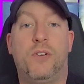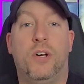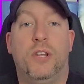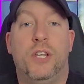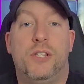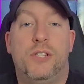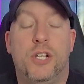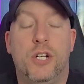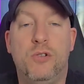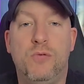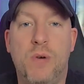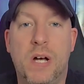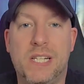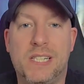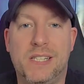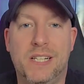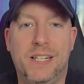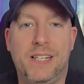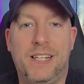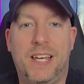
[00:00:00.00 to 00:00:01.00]
you've got the 2
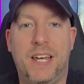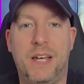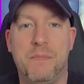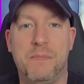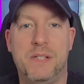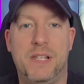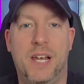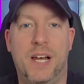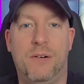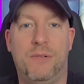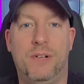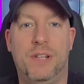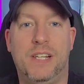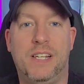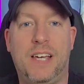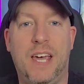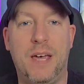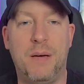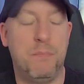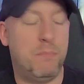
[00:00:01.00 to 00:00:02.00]
wrestling games there on
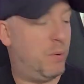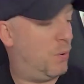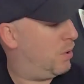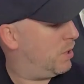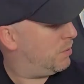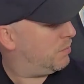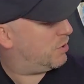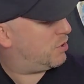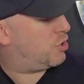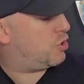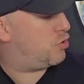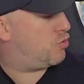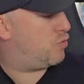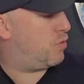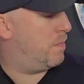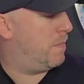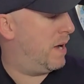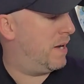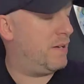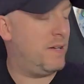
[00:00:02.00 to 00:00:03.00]
the Game Boy, which is
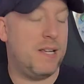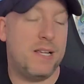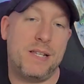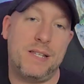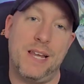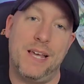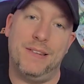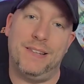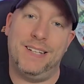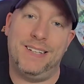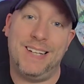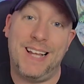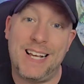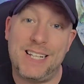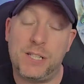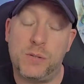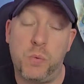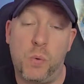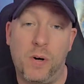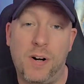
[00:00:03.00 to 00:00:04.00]
tremendous. And the
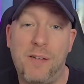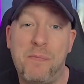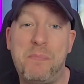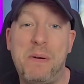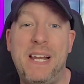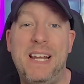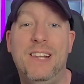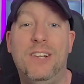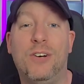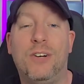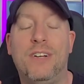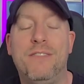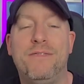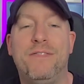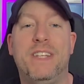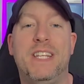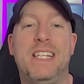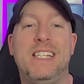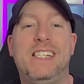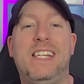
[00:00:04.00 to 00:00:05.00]
last one, I've been looking
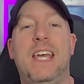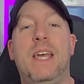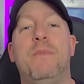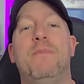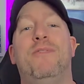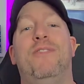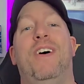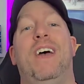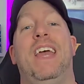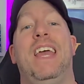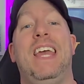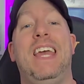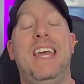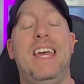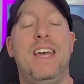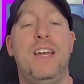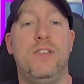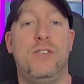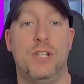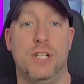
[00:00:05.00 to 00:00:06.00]
for this game for
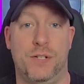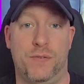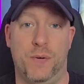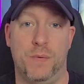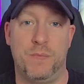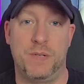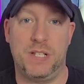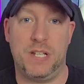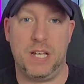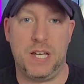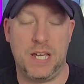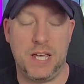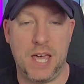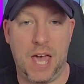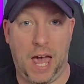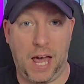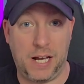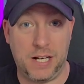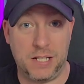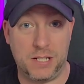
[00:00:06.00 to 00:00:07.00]
ages from
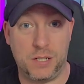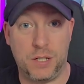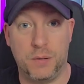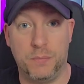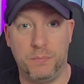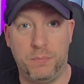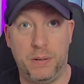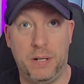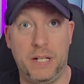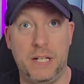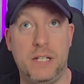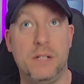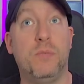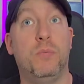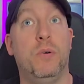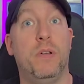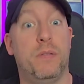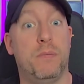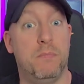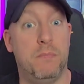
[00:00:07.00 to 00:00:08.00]
CEX, complete
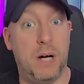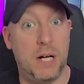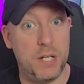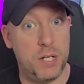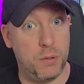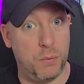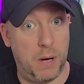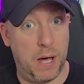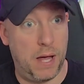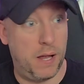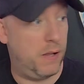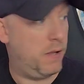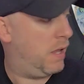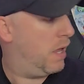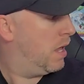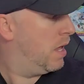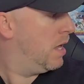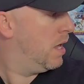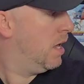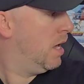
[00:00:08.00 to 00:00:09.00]
with
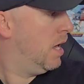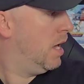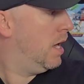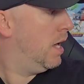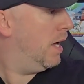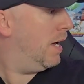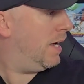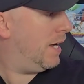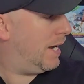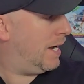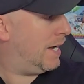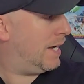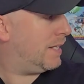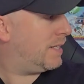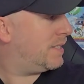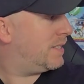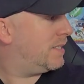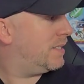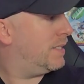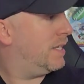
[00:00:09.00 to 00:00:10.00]
manual.
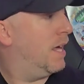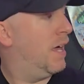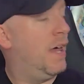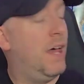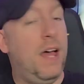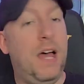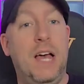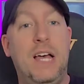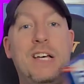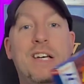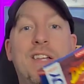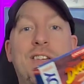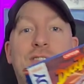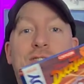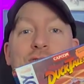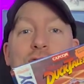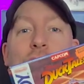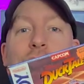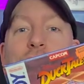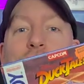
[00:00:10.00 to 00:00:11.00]
It's
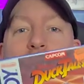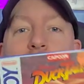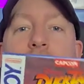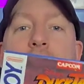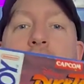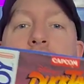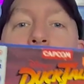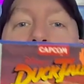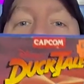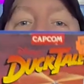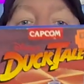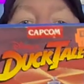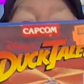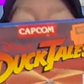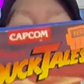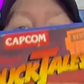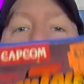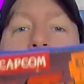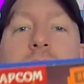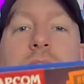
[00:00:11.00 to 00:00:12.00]

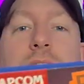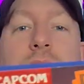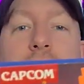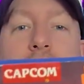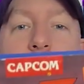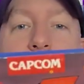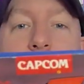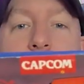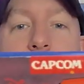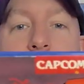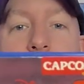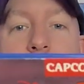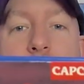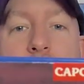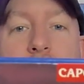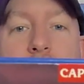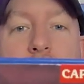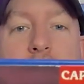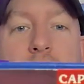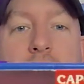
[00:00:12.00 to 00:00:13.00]
DuckTales.
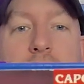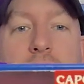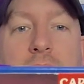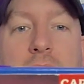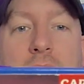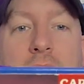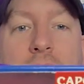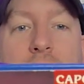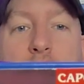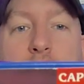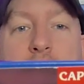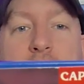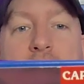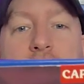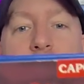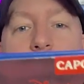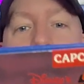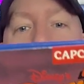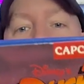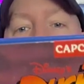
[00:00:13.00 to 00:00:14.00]

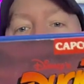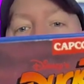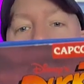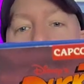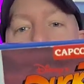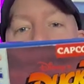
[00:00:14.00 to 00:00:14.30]
Absolute